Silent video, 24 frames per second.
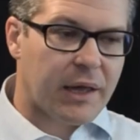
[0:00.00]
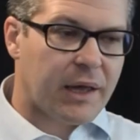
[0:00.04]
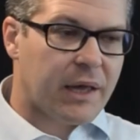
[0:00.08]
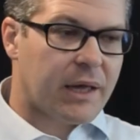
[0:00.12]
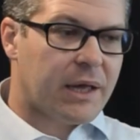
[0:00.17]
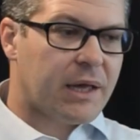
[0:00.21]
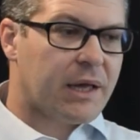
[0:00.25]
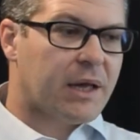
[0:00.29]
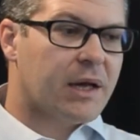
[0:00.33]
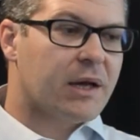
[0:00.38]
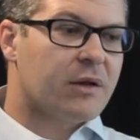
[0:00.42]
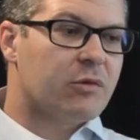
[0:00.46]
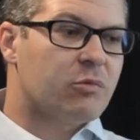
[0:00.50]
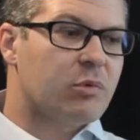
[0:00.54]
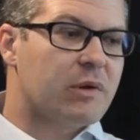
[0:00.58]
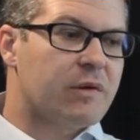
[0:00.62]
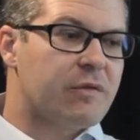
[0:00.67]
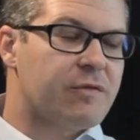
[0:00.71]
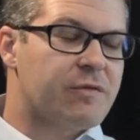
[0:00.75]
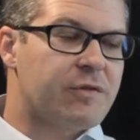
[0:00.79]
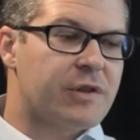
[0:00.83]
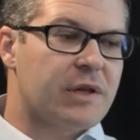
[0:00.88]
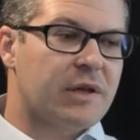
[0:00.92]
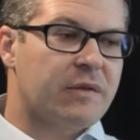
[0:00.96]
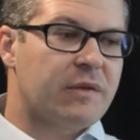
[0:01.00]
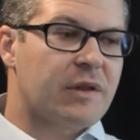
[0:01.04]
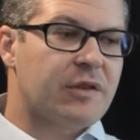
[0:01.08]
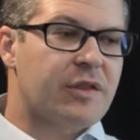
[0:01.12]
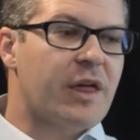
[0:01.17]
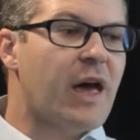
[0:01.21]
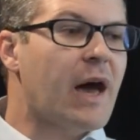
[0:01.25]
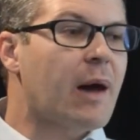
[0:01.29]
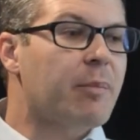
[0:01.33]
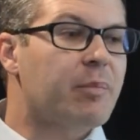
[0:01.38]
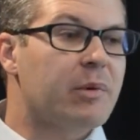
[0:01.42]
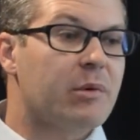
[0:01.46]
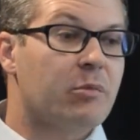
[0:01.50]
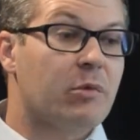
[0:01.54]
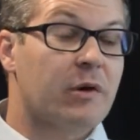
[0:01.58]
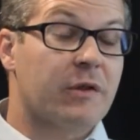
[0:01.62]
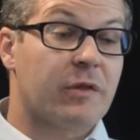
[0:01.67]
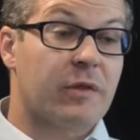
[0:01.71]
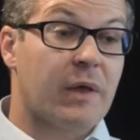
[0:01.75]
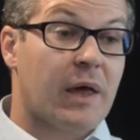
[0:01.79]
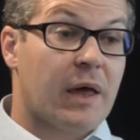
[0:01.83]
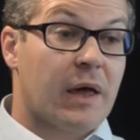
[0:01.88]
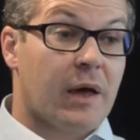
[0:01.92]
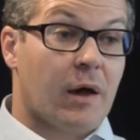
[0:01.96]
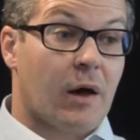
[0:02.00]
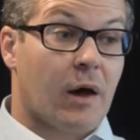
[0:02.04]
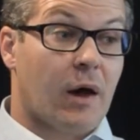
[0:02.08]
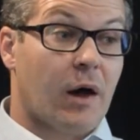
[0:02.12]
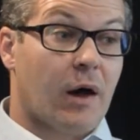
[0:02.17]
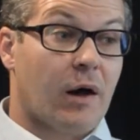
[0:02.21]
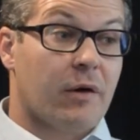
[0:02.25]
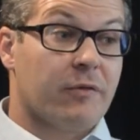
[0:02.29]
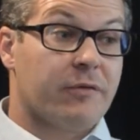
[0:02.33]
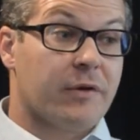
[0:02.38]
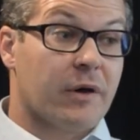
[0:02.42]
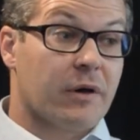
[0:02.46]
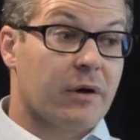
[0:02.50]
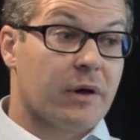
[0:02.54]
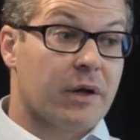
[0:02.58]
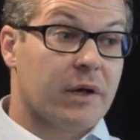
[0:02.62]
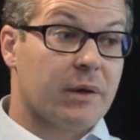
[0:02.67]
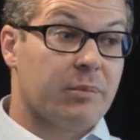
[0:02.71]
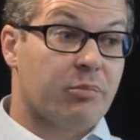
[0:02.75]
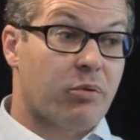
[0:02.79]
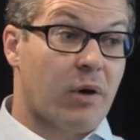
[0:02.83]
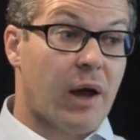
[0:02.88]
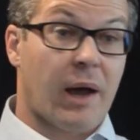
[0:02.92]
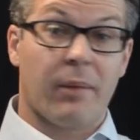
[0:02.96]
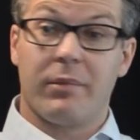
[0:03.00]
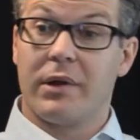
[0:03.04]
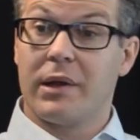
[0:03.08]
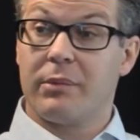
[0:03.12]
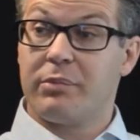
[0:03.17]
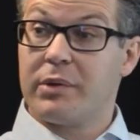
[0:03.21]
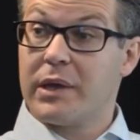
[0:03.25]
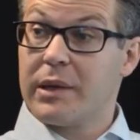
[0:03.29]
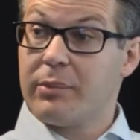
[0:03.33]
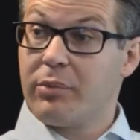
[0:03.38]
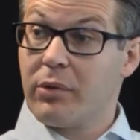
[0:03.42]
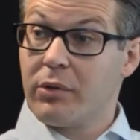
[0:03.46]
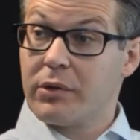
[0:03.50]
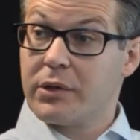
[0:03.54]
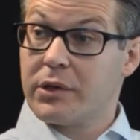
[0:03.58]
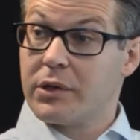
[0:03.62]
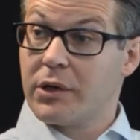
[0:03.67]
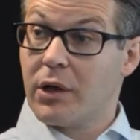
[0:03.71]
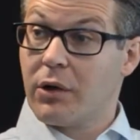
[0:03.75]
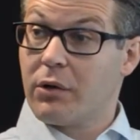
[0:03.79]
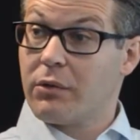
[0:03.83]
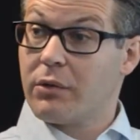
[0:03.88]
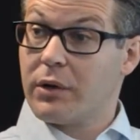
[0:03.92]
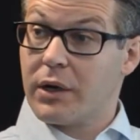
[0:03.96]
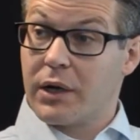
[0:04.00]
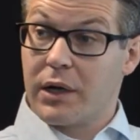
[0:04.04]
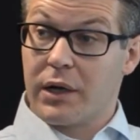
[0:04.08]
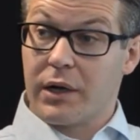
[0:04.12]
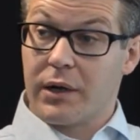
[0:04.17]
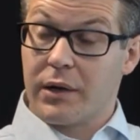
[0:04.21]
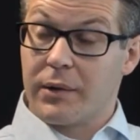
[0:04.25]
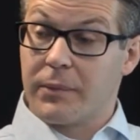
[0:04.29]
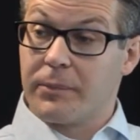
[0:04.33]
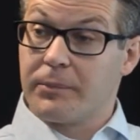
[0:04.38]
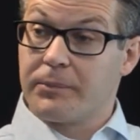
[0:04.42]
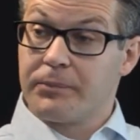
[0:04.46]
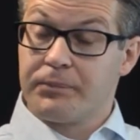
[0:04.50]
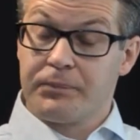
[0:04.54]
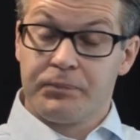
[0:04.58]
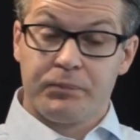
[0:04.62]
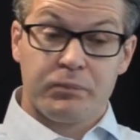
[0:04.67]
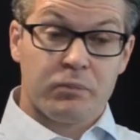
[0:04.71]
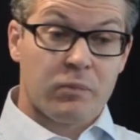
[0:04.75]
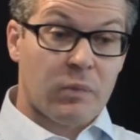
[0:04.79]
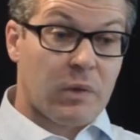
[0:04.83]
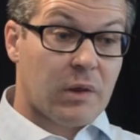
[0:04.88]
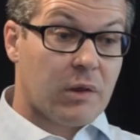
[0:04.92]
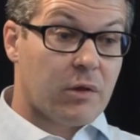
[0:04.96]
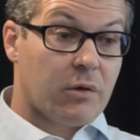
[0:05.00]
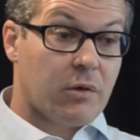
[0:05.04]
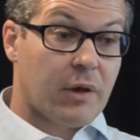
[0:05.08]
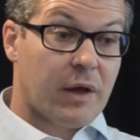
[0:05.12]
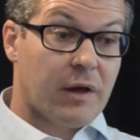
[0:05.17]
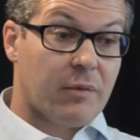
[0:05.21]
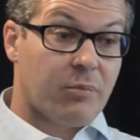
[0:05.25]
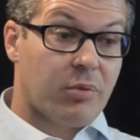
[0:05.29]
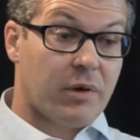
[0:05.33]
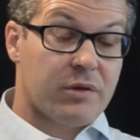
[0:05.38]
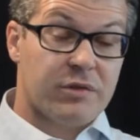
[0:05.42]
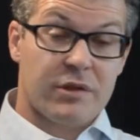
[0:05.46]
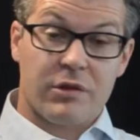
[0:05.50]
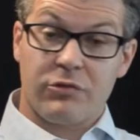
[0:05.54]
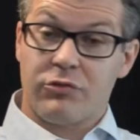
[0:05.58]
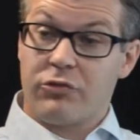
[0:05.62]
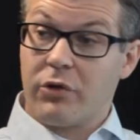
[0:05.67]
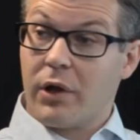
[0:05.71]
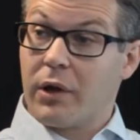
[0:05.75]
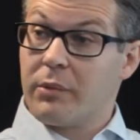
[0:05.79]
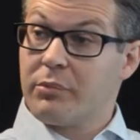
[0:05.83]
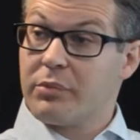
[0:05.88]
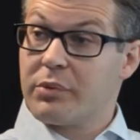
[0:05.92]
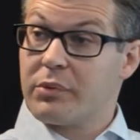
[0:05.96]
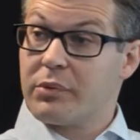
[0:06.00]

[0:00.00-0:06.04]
And we've seen this happen with very prominent people, You have President Trump